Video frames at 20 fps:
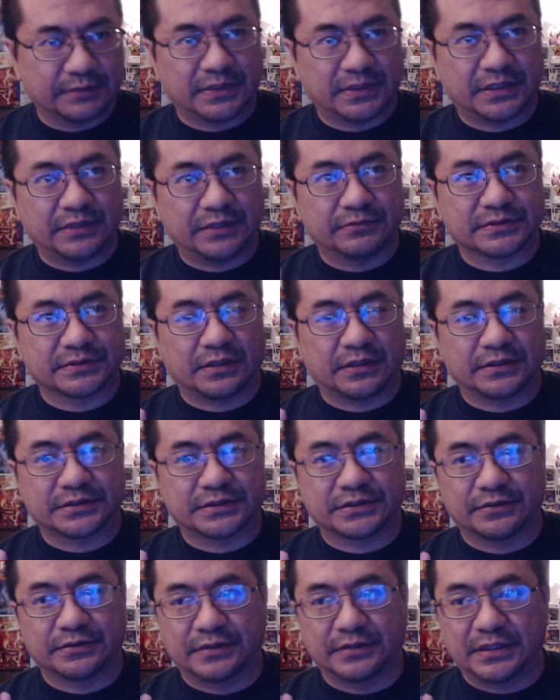But he was
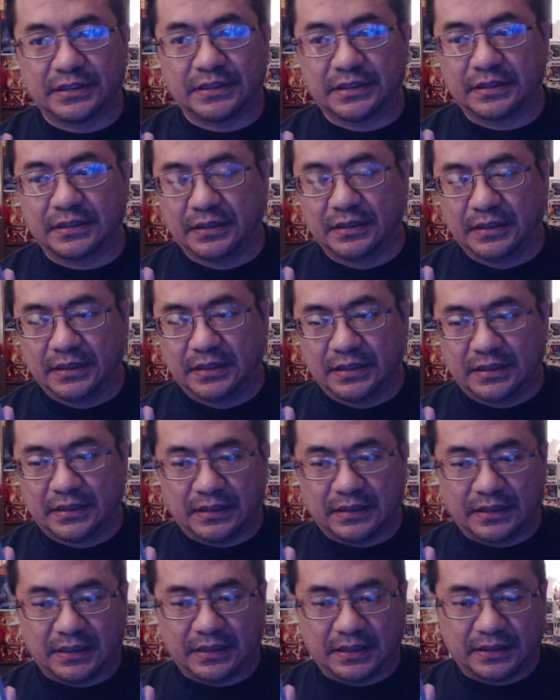also in
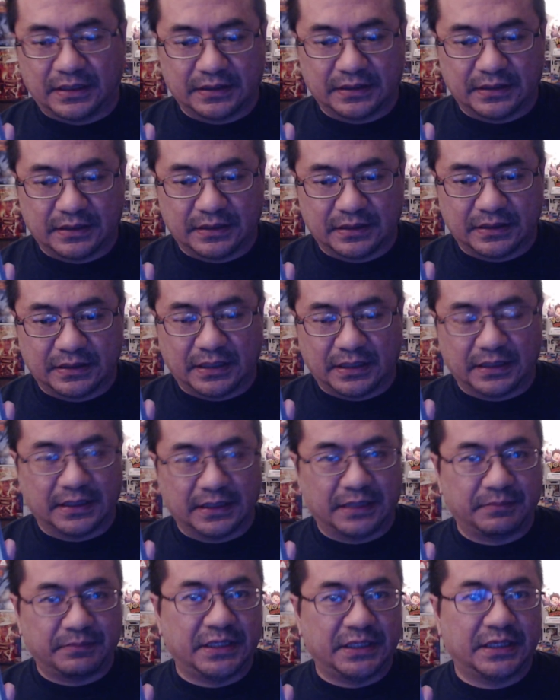
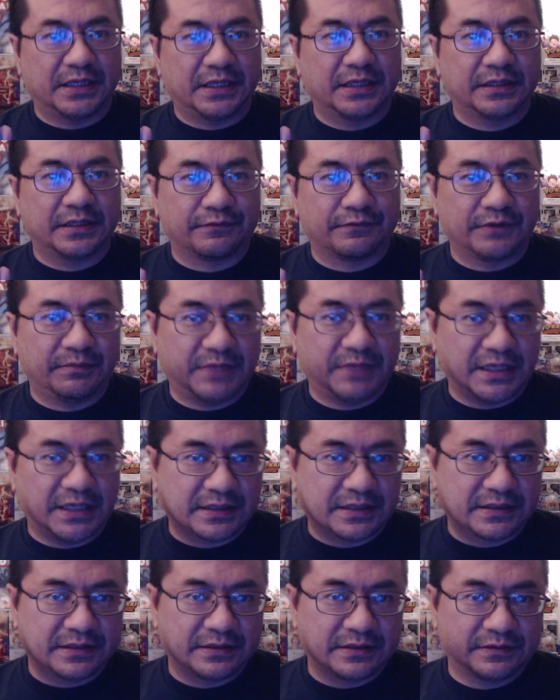Let Me In, the
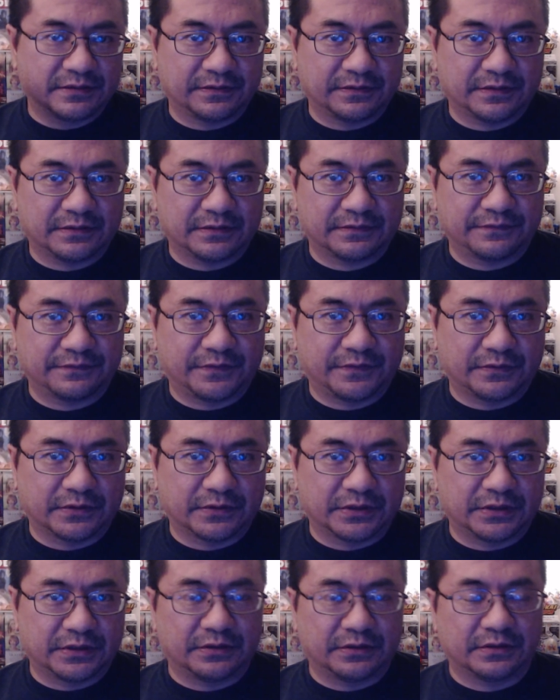remake
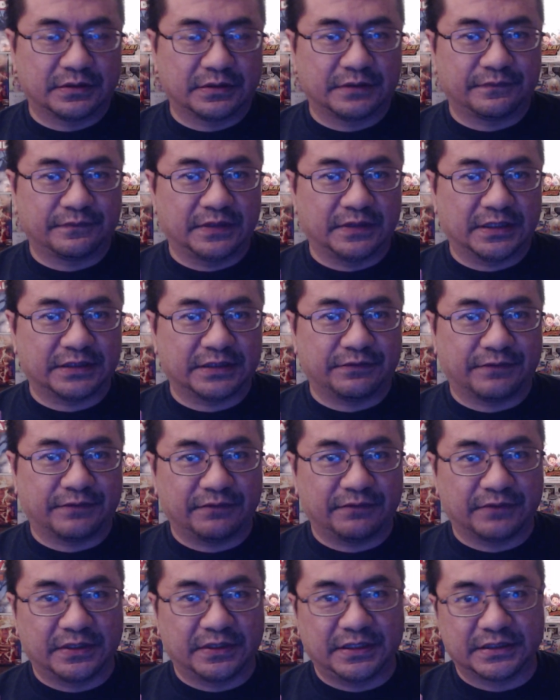for of Let the
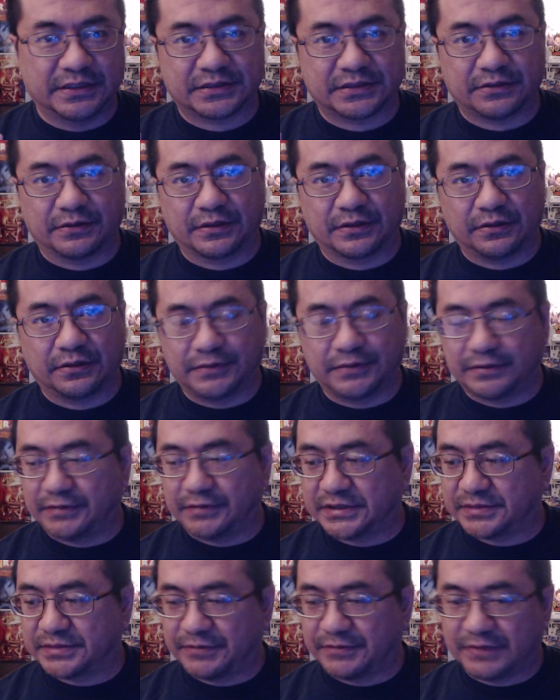Right One In, starring Chloe
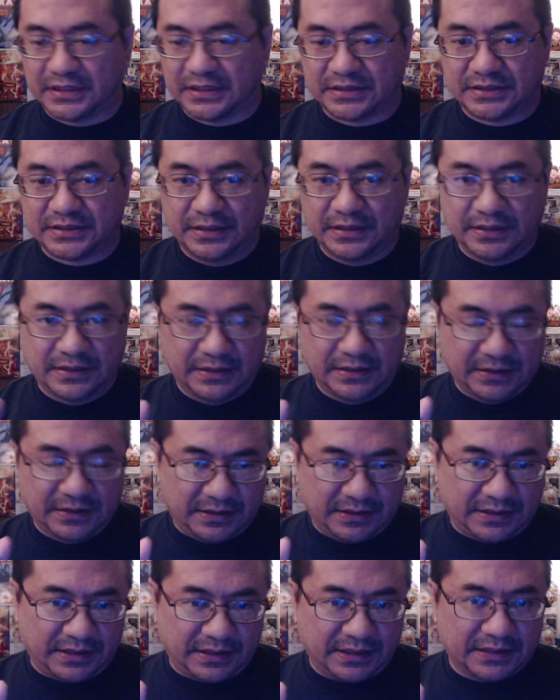Grace Moretz.
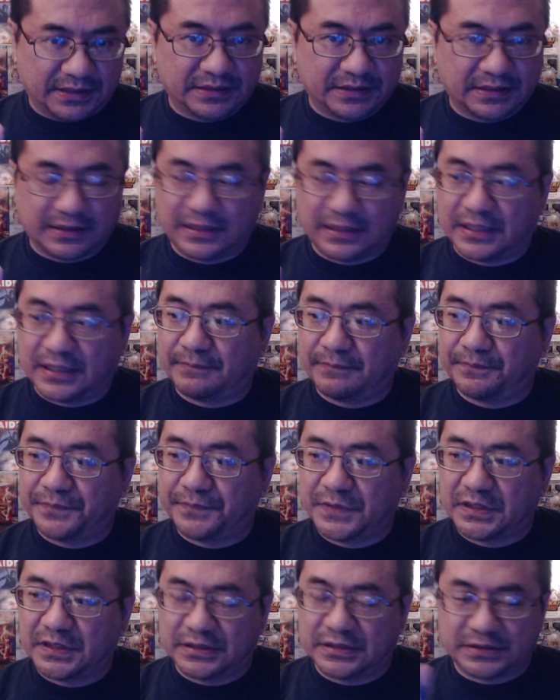And
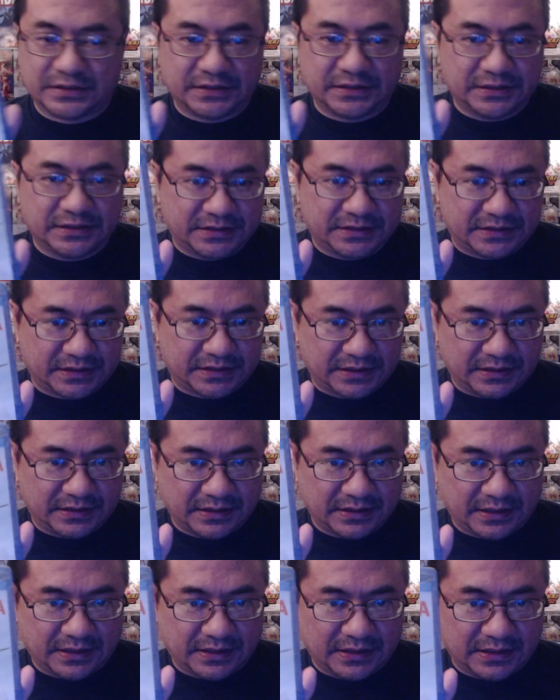this is
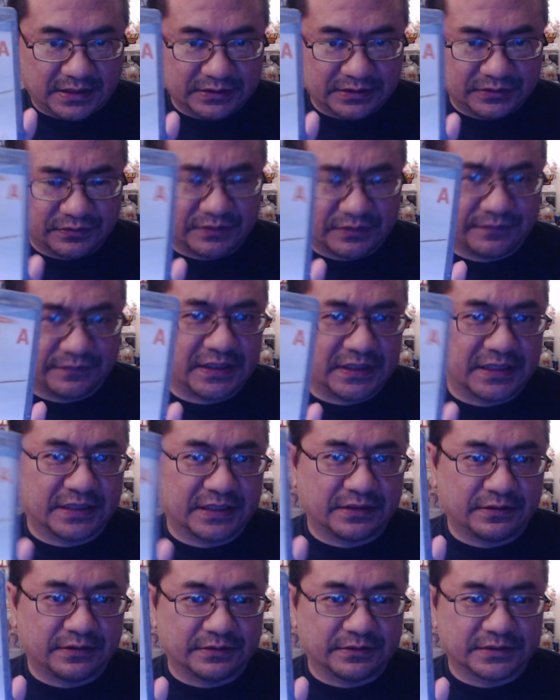sort of
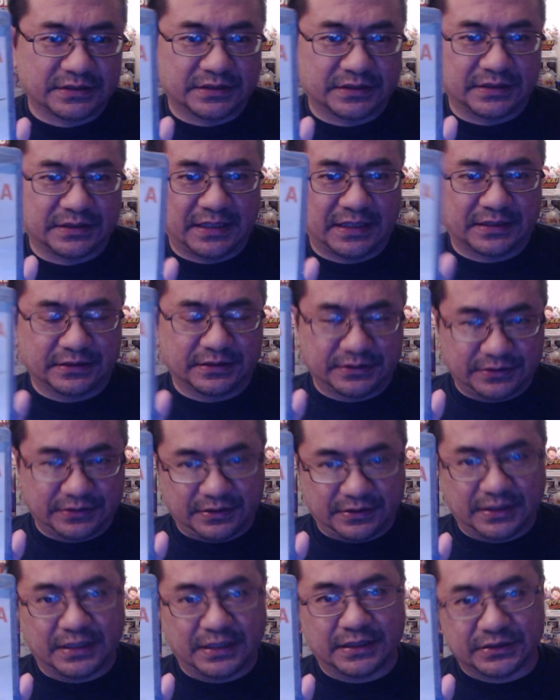like it's I
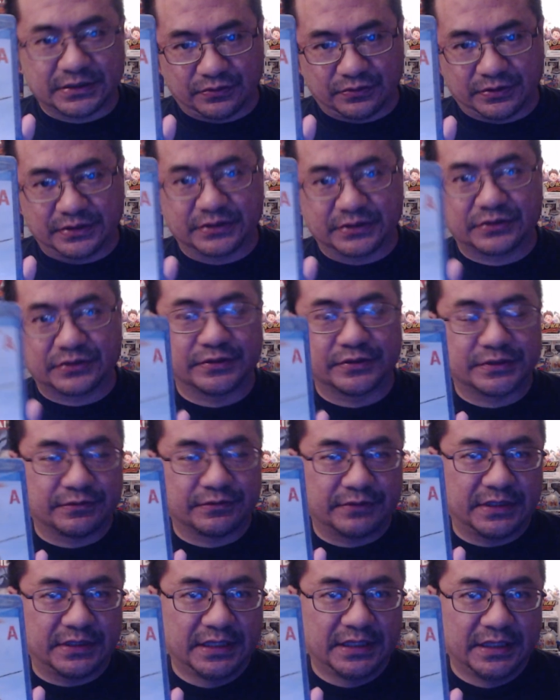consider again Sword and
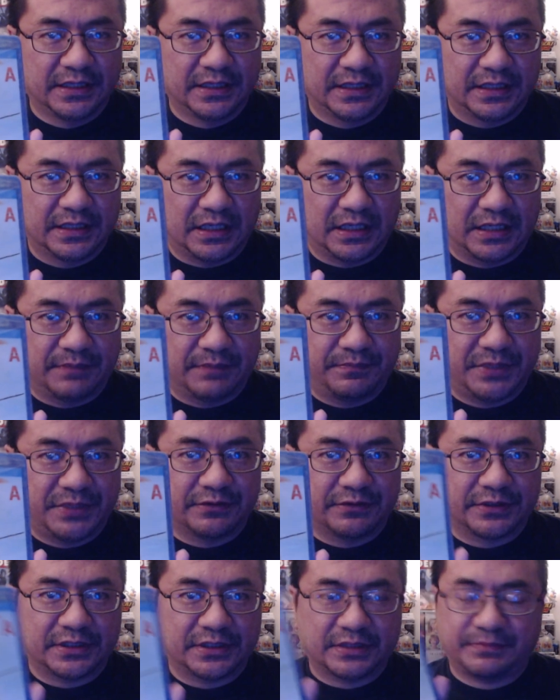Sorcery
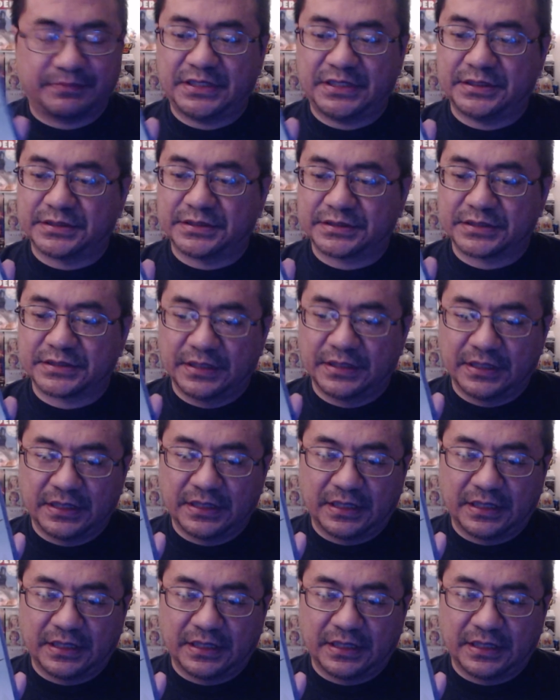period piece